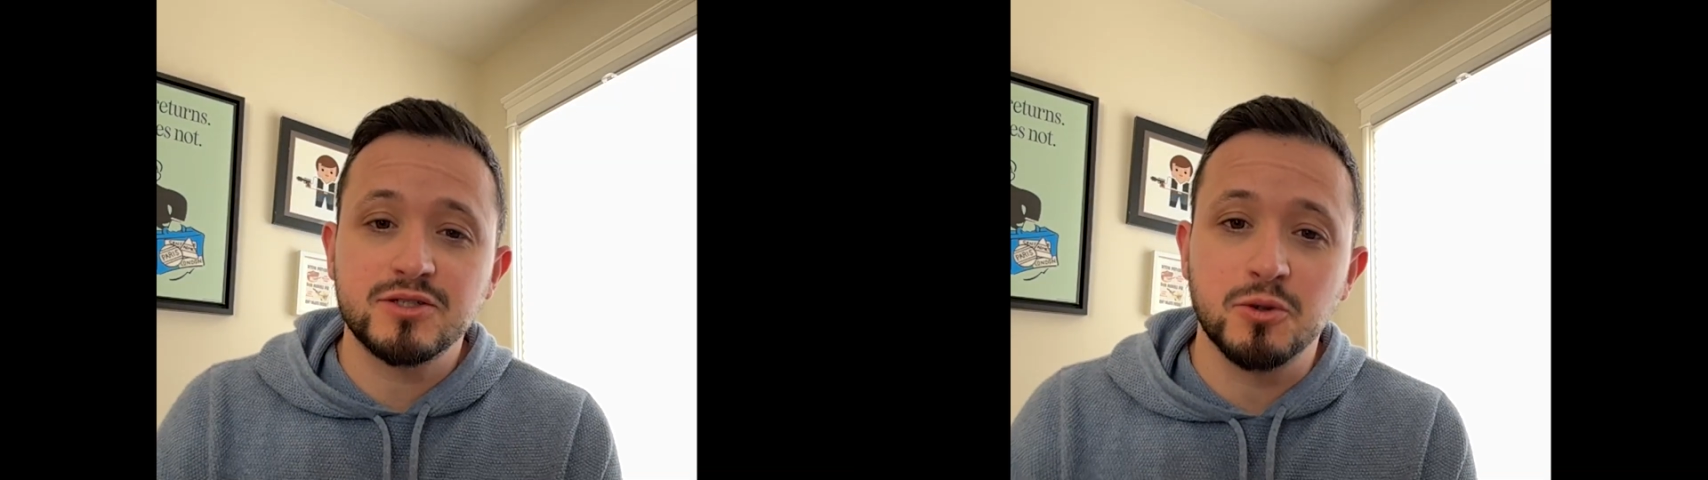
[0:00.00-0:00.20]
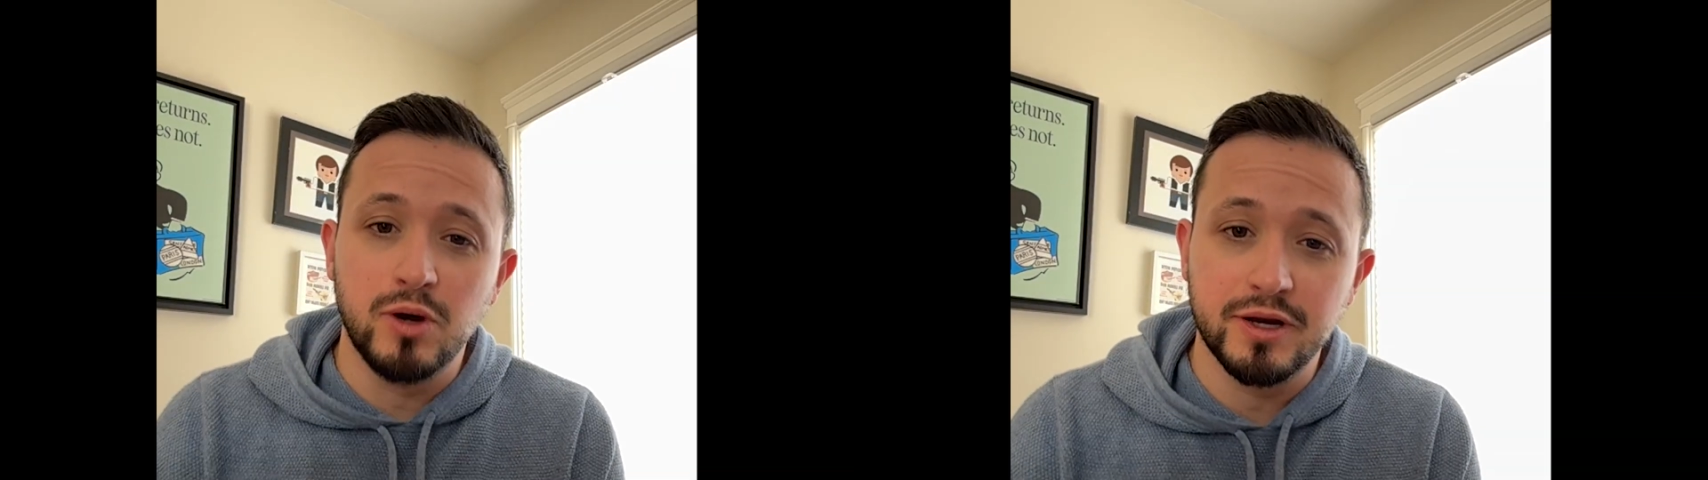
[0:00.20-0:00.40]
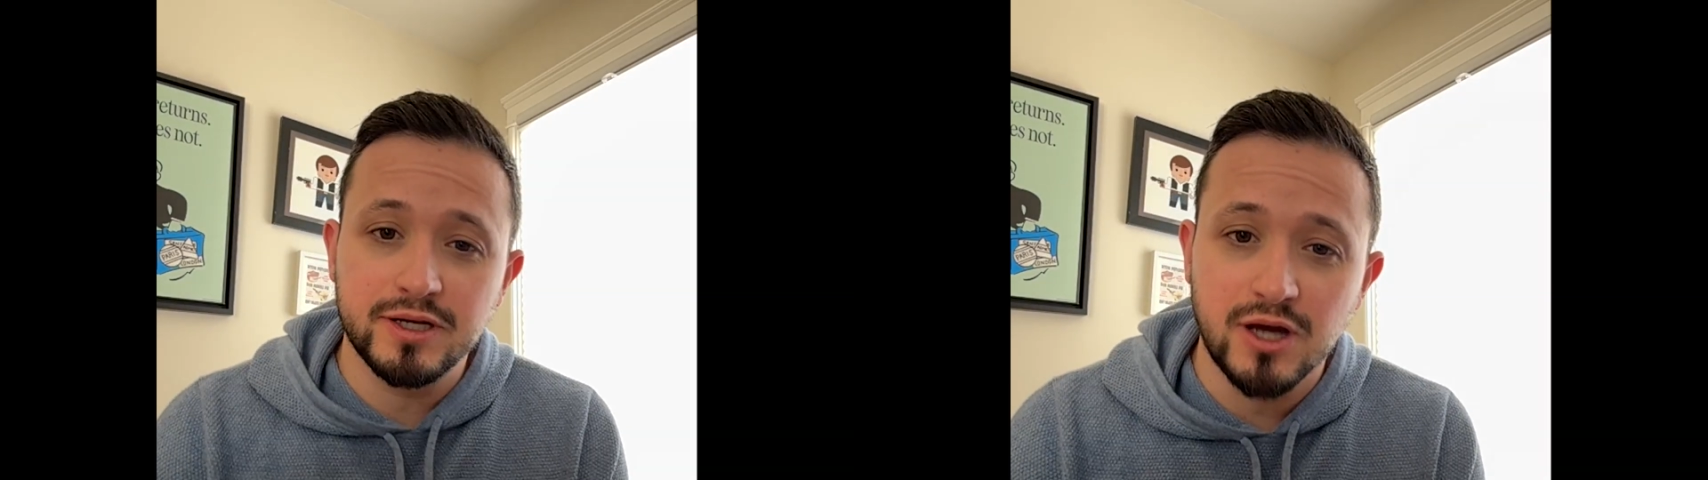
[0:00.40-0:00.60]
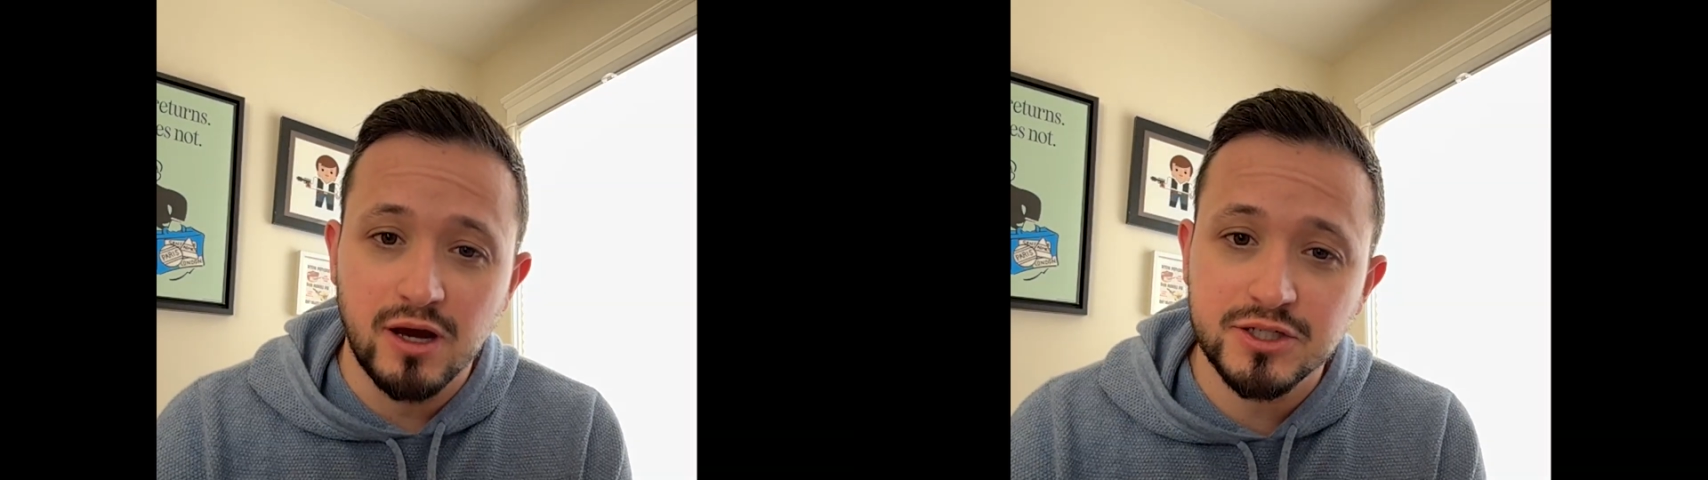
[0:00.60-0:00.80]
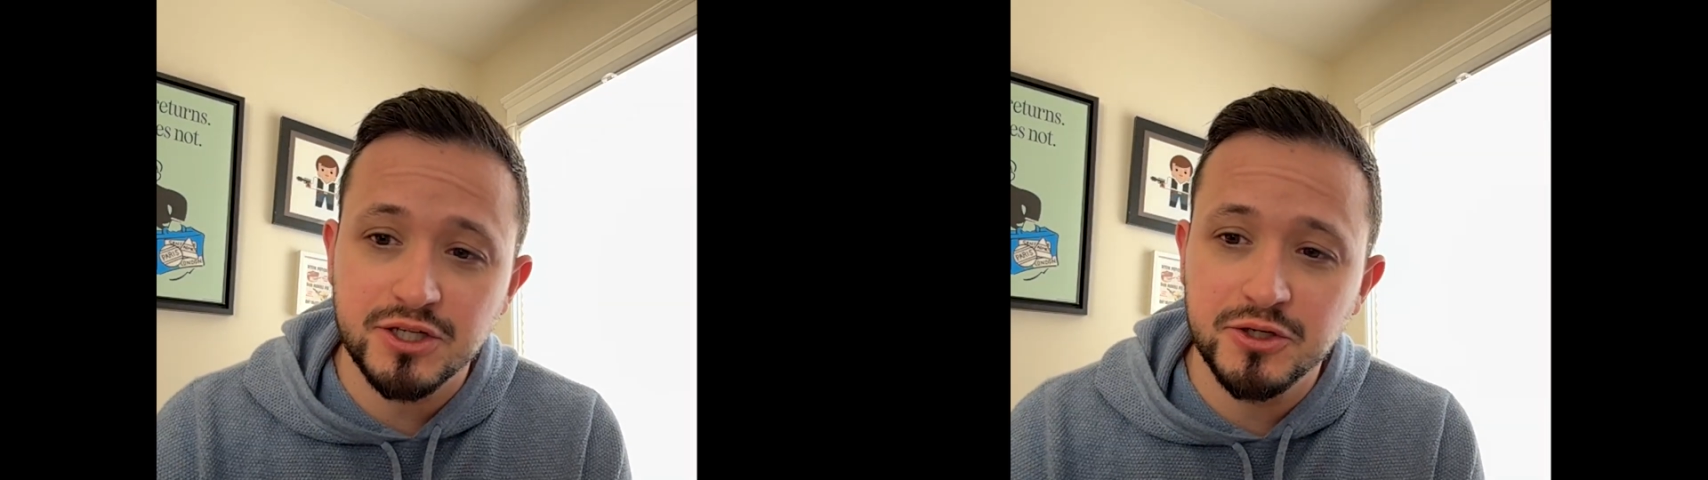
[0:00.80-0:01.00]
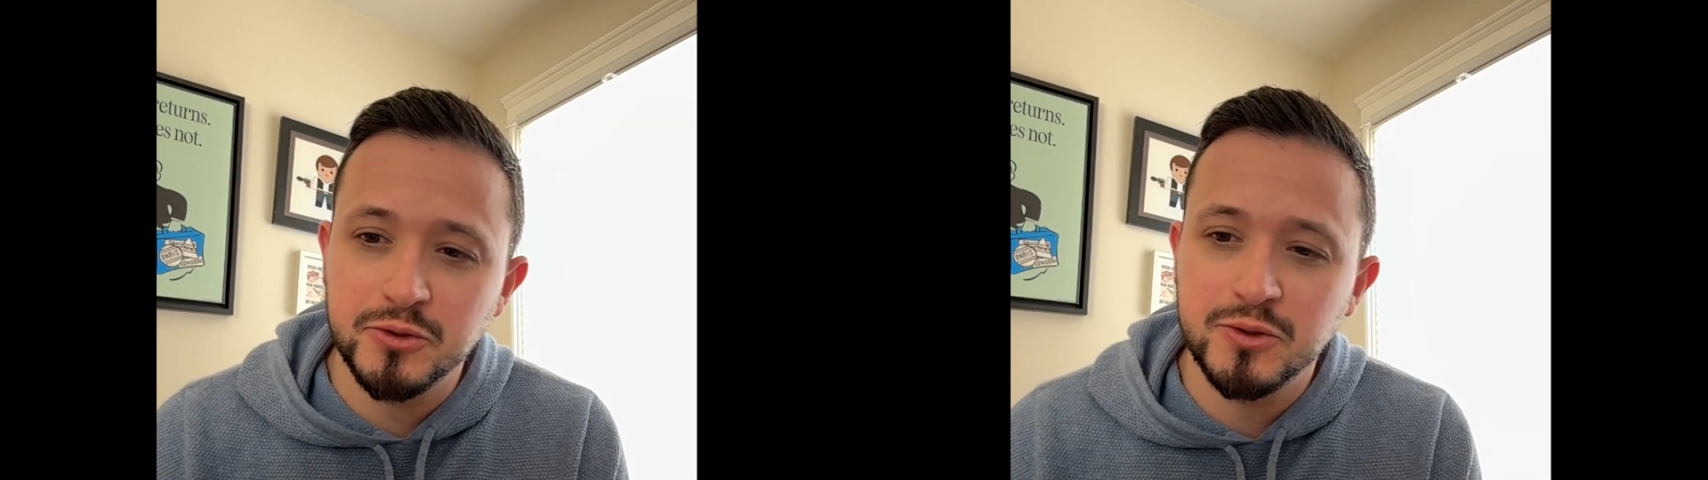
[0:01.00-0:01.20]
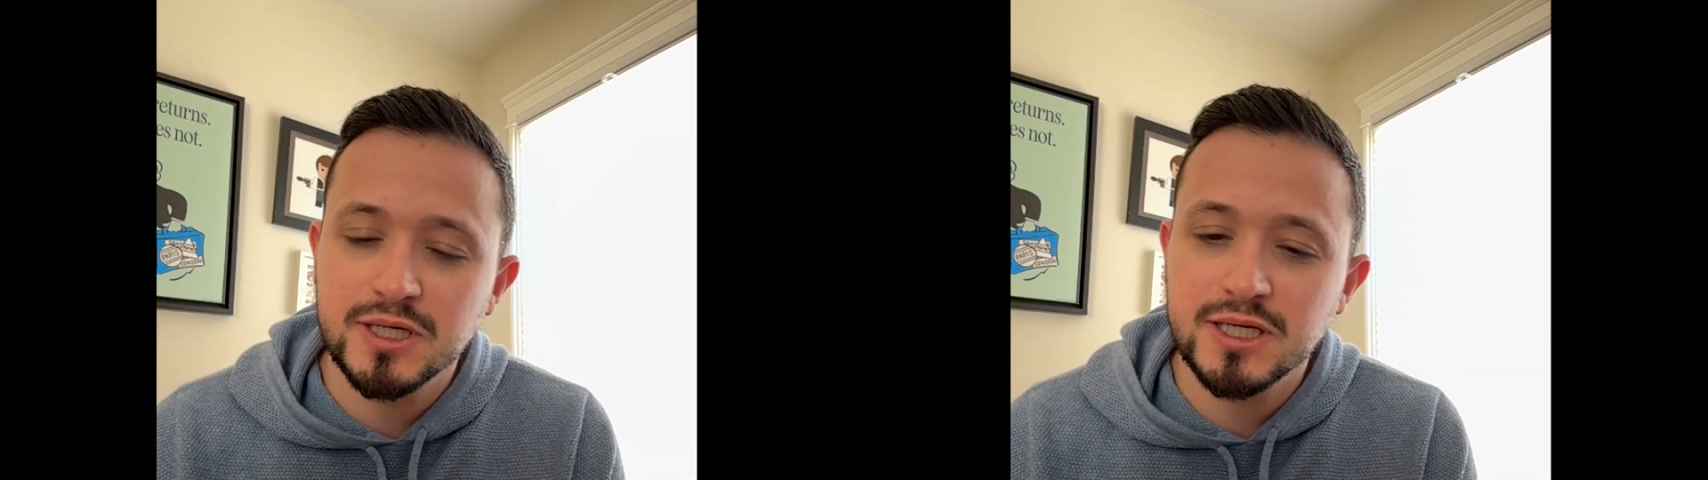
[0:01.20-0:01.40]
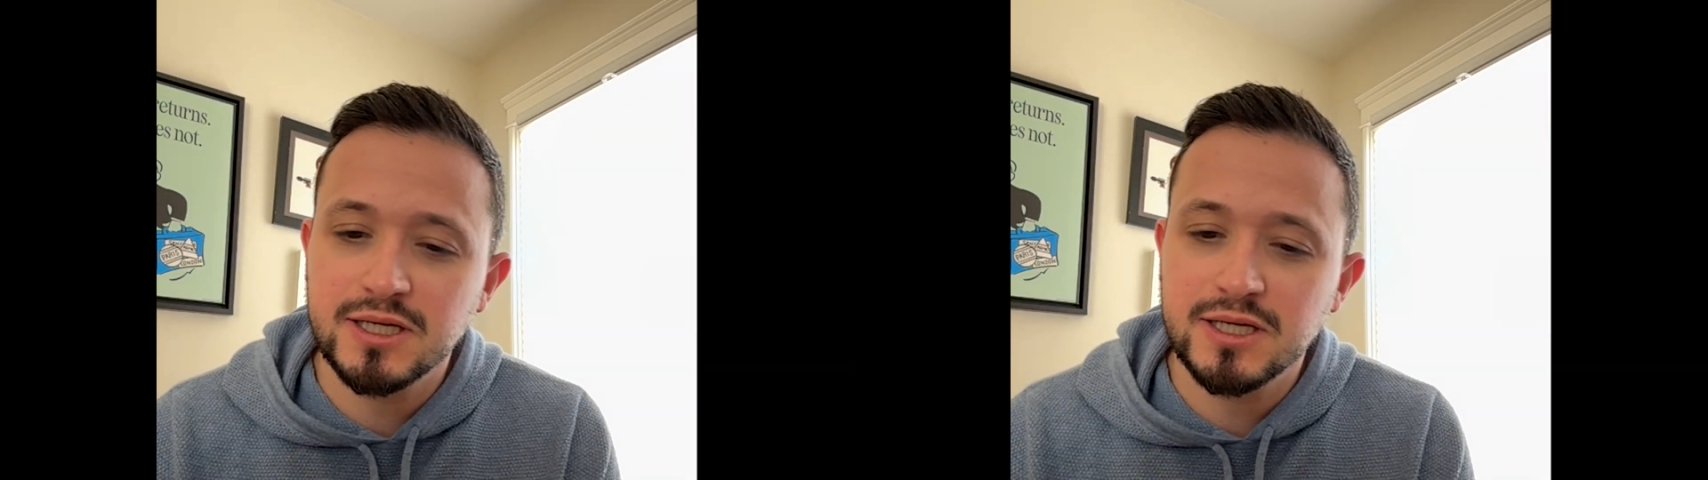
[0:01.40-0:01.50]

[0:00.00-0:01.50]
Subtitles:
to want to talk to you.